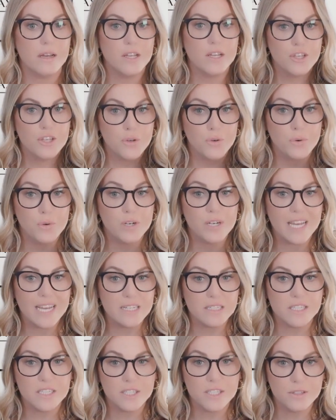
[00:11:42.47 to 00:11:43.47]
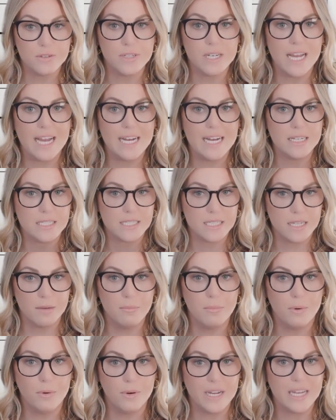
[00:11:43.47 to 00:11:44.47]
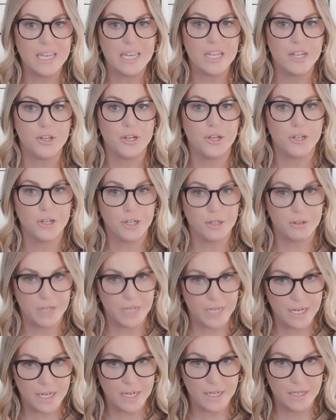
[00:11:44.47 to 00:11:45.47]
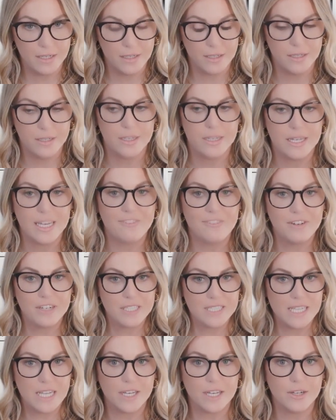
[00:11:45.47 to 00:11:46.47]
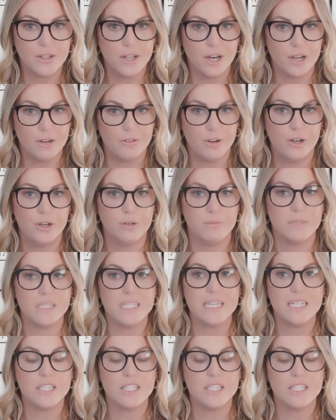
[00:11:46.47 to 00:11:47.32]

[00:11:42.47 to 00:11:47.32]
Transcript: you will get sued at some point in your career if you're selling a lot of homes.